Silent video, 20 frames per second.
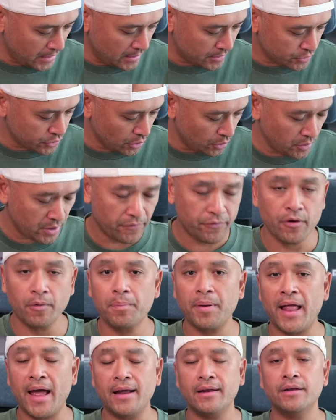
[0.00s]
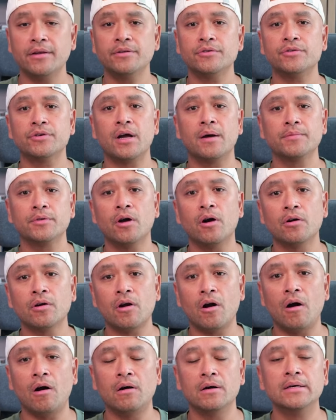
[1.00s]
So if you're planning to come to Hong
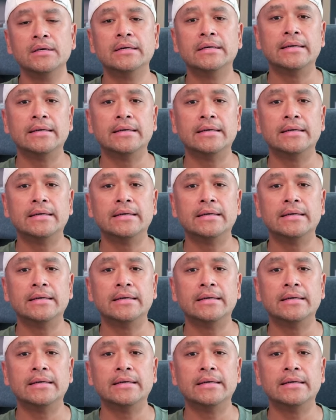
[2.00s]
Kong,